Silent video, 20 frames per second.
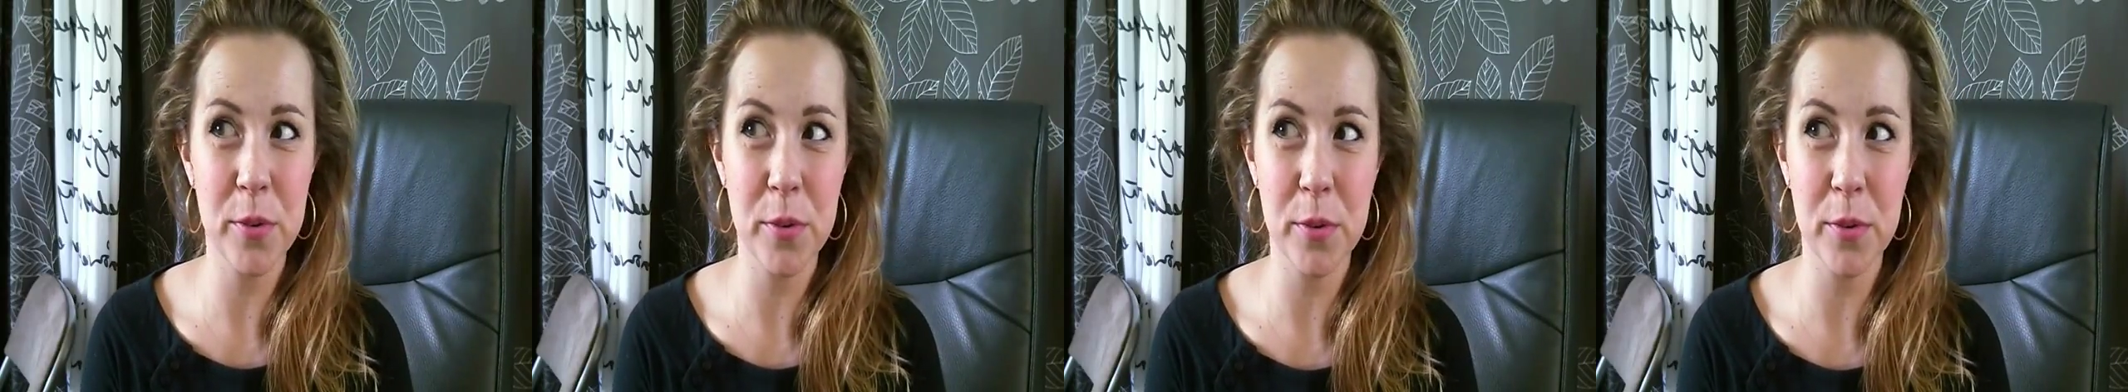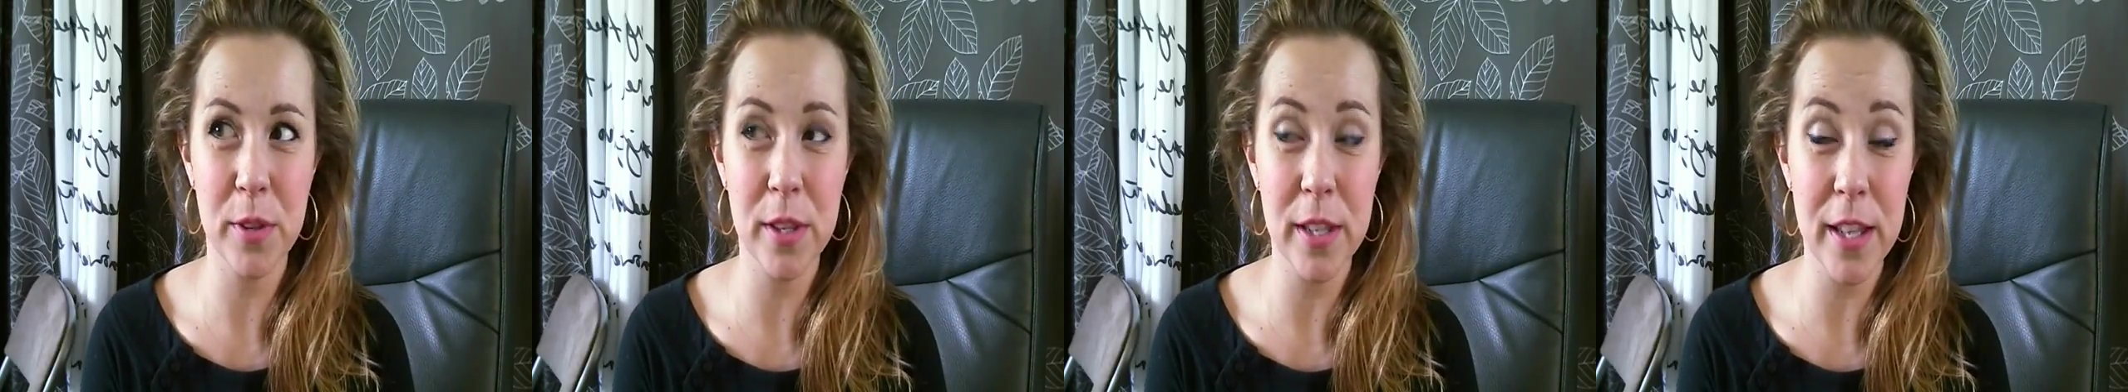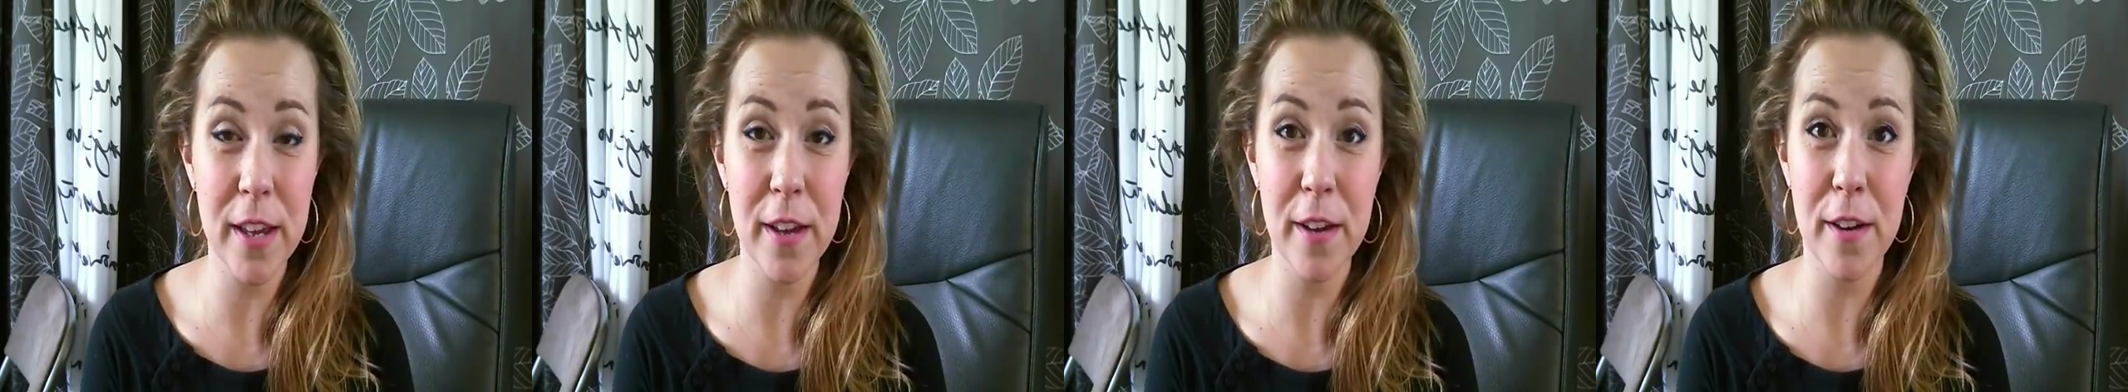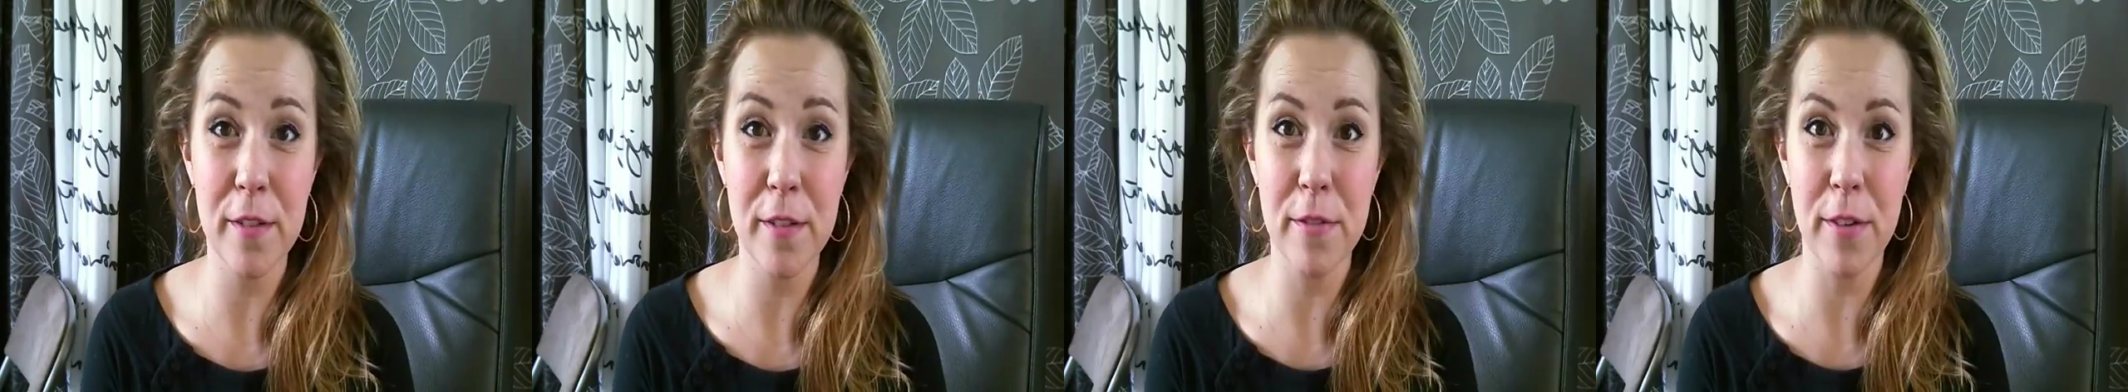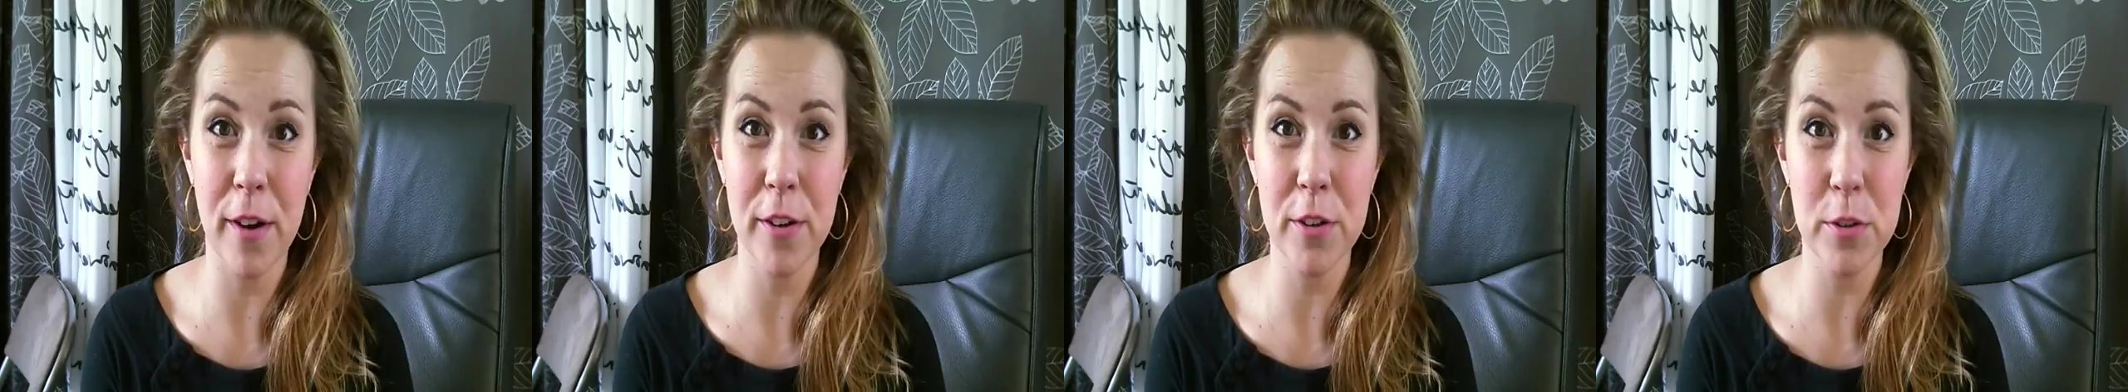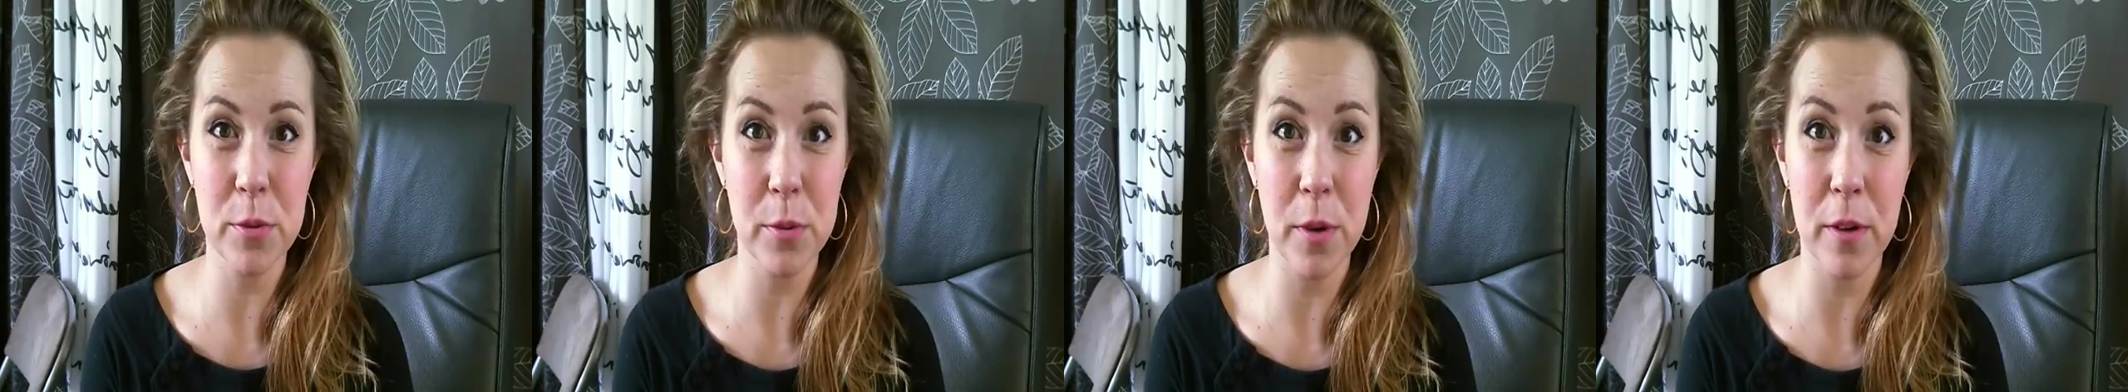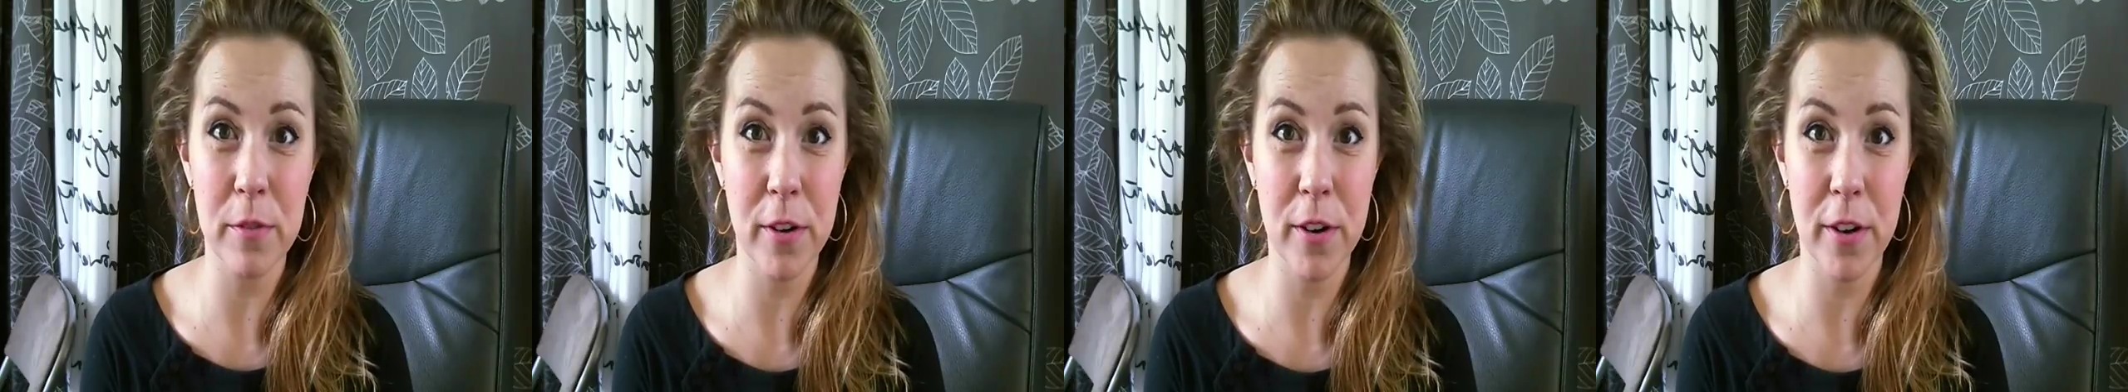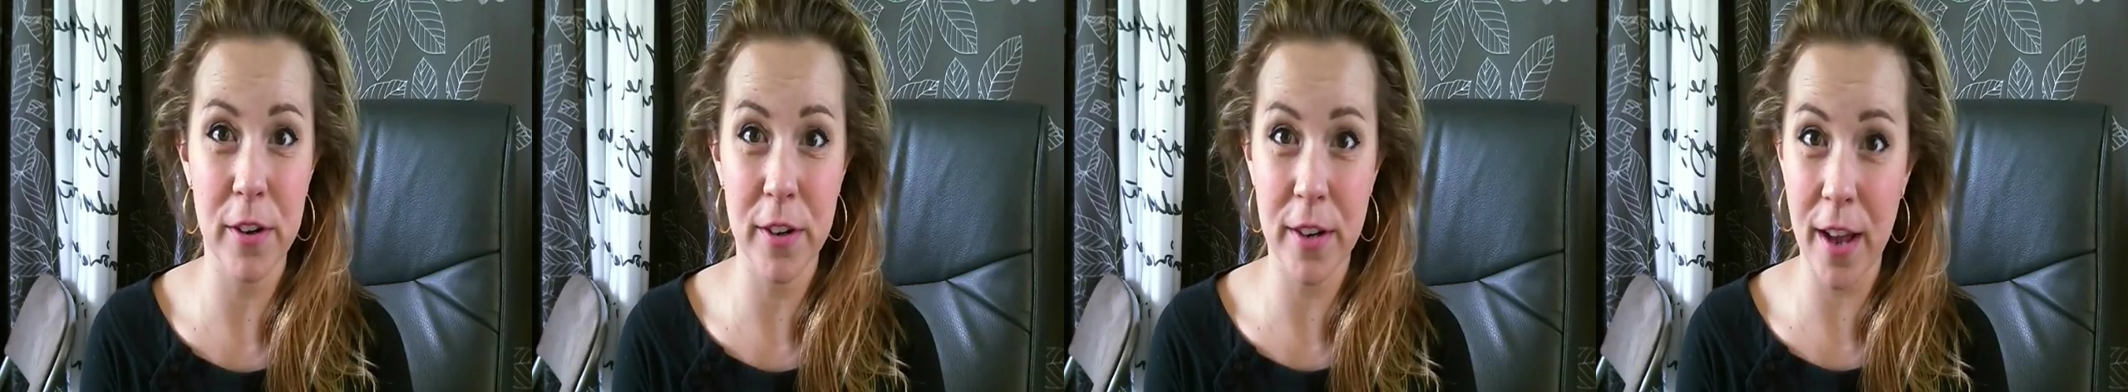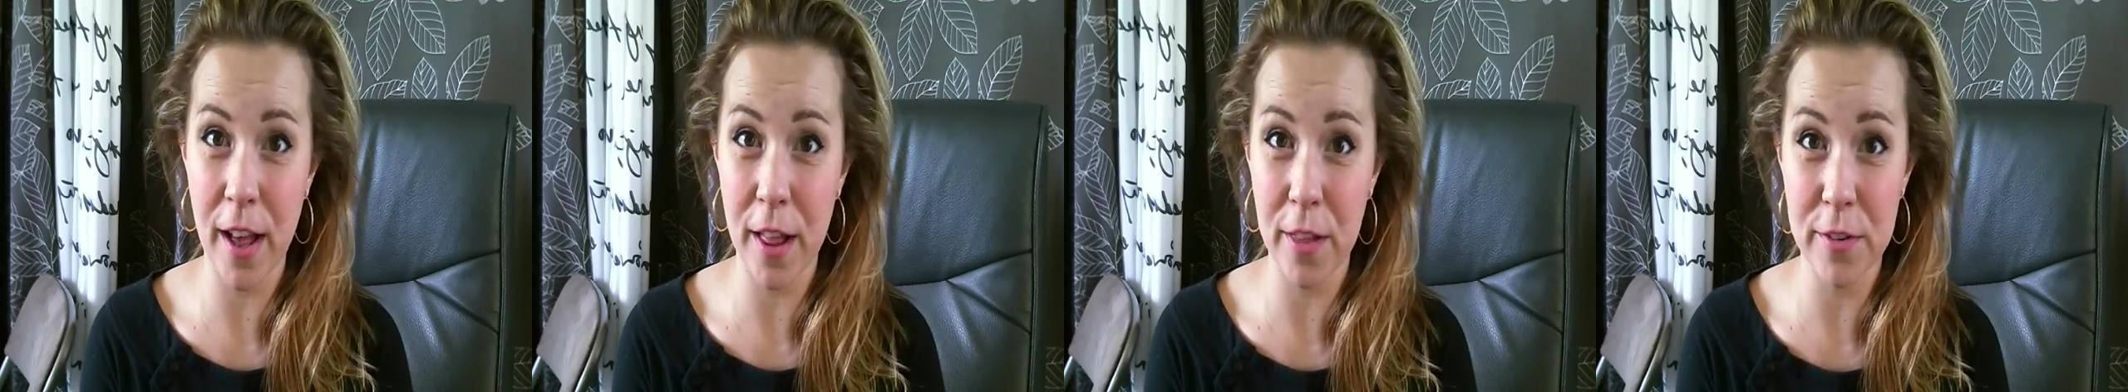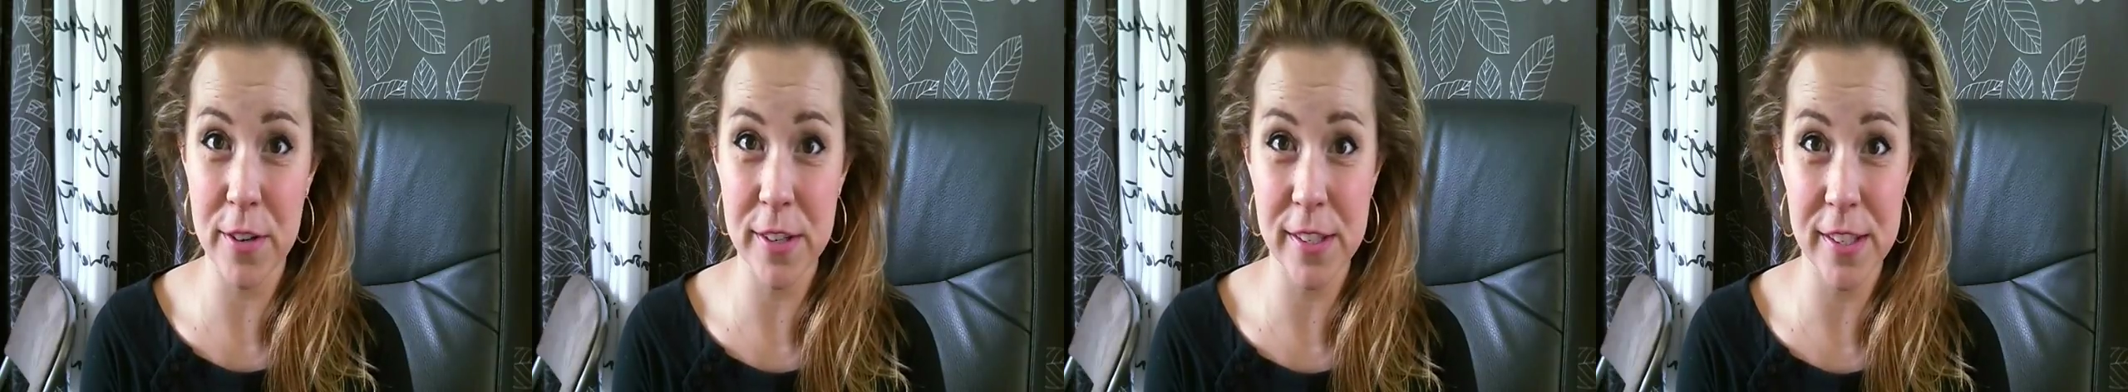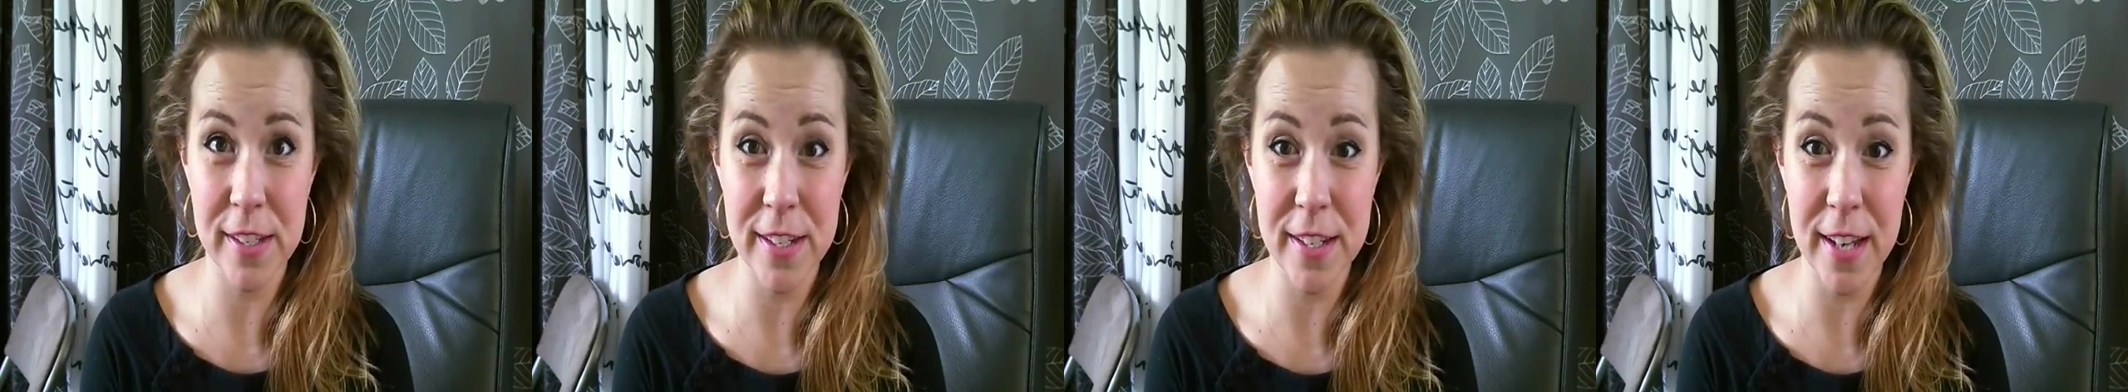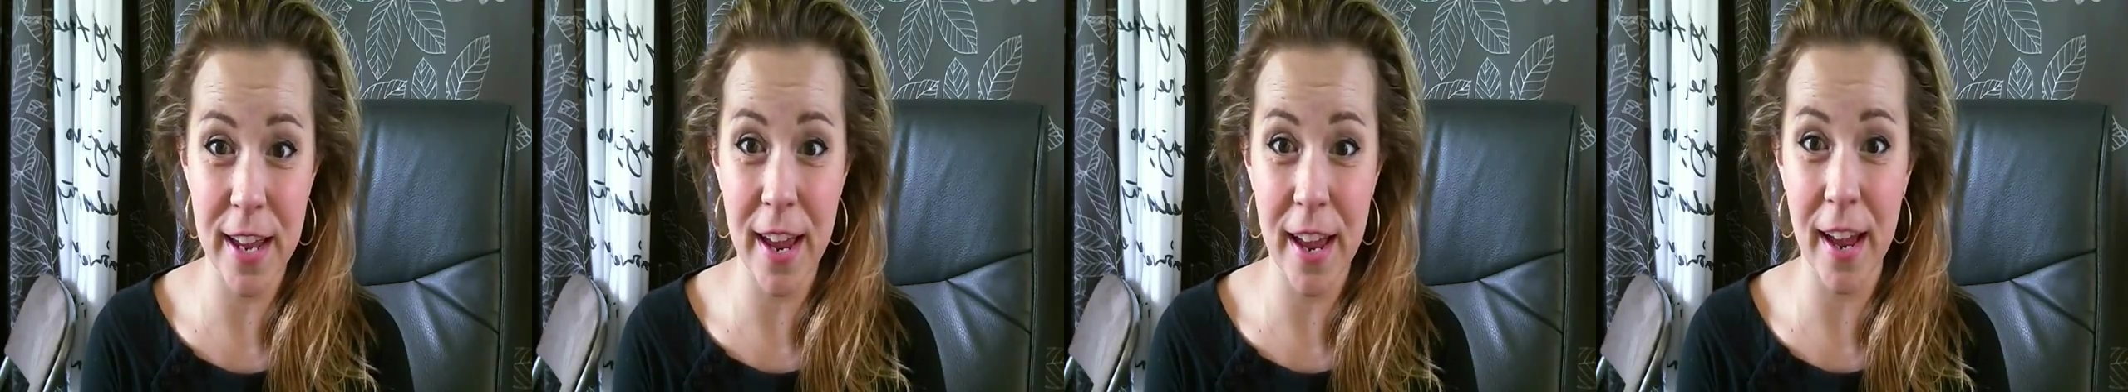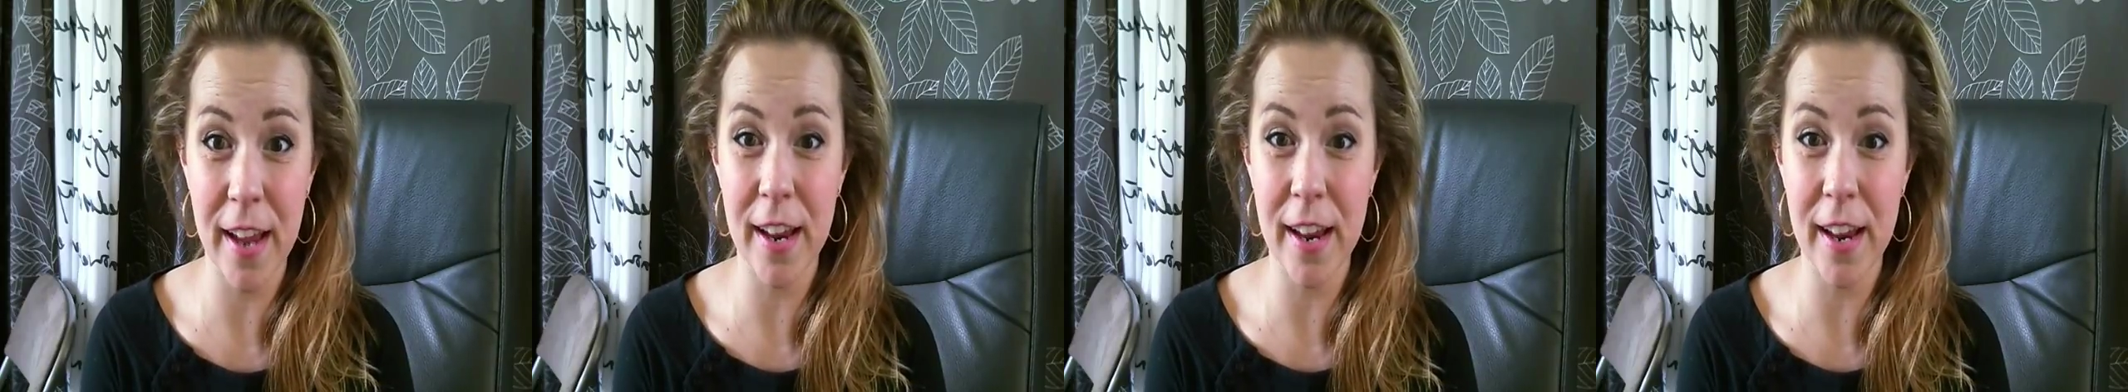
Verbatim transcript: who live on 1,200 calories a day.